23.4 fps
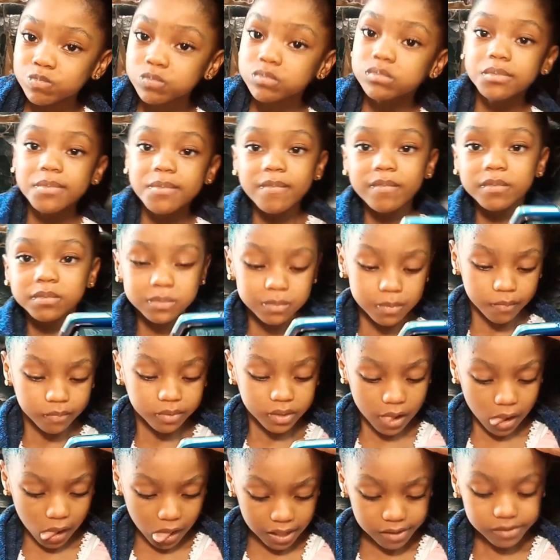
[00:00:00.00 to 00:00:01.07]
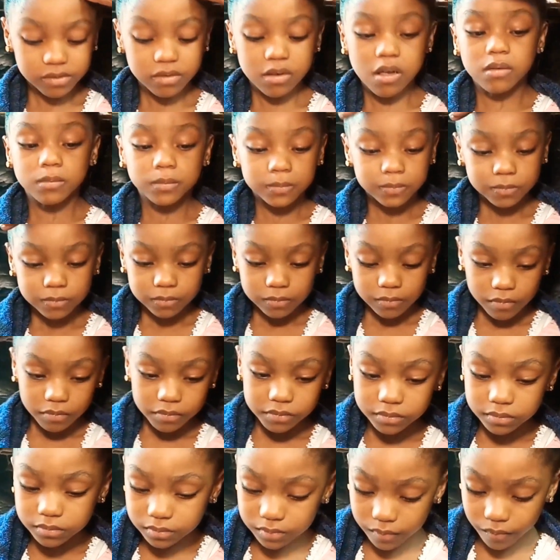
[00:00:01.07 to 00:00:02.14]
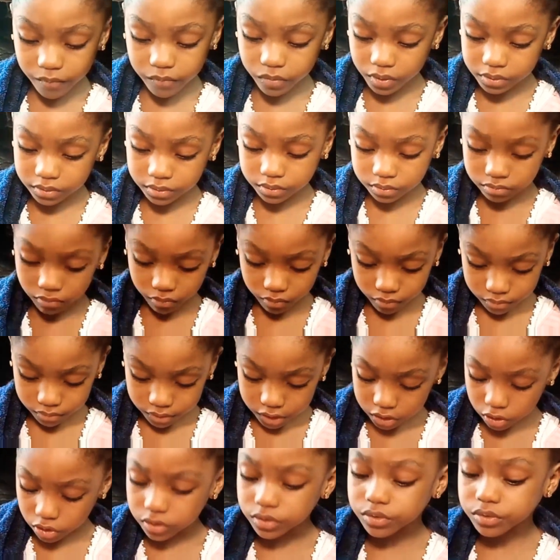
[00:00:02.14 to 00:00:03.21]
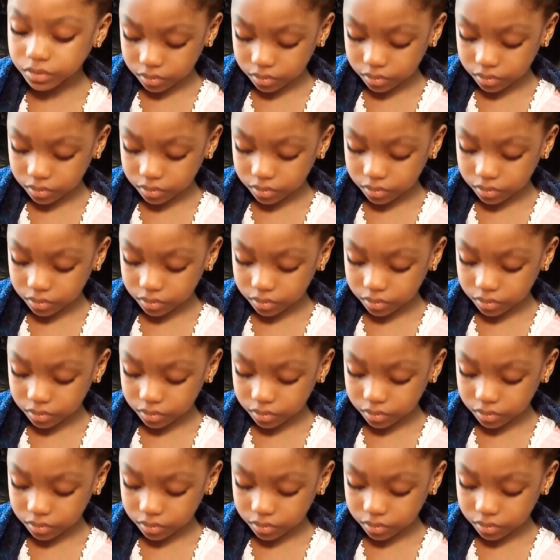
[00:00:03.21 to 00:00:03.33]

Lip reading: 30 to 45 minutes, at least